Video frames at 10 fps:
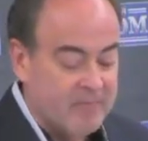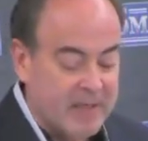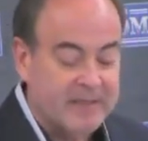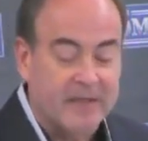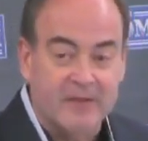
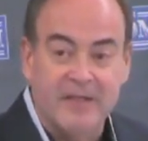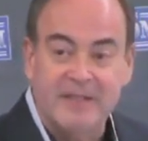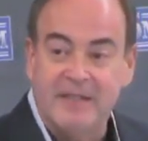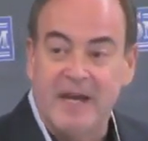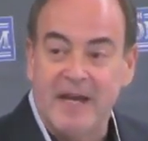basically
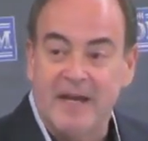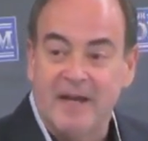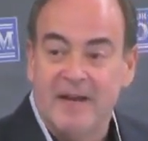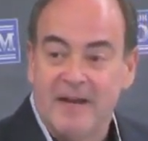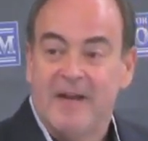
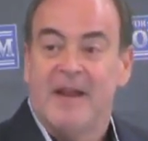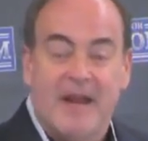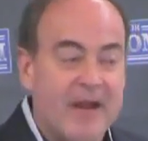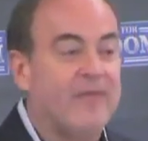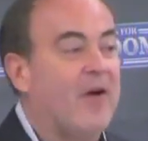saying,
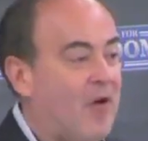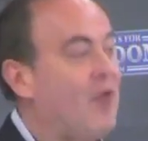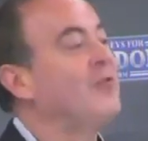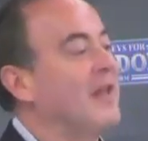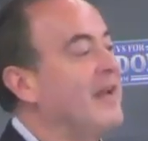if
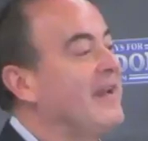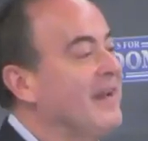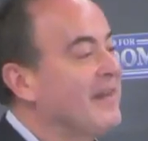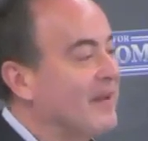only